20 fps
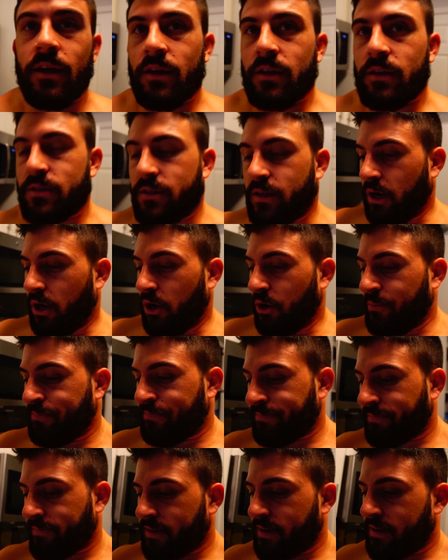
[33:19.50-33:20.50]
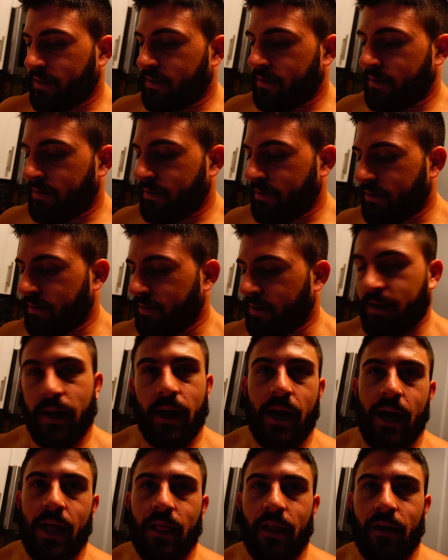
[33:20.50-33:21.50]
So
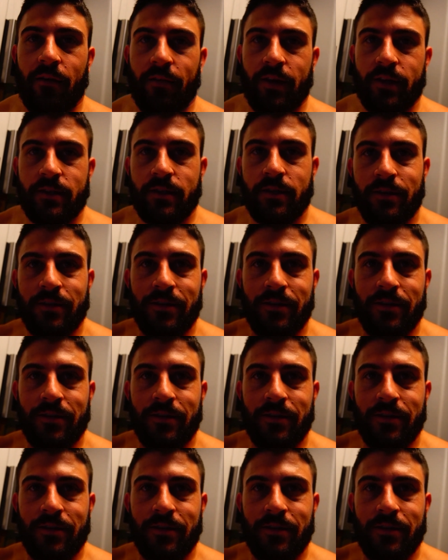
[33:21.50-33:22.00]
I love it.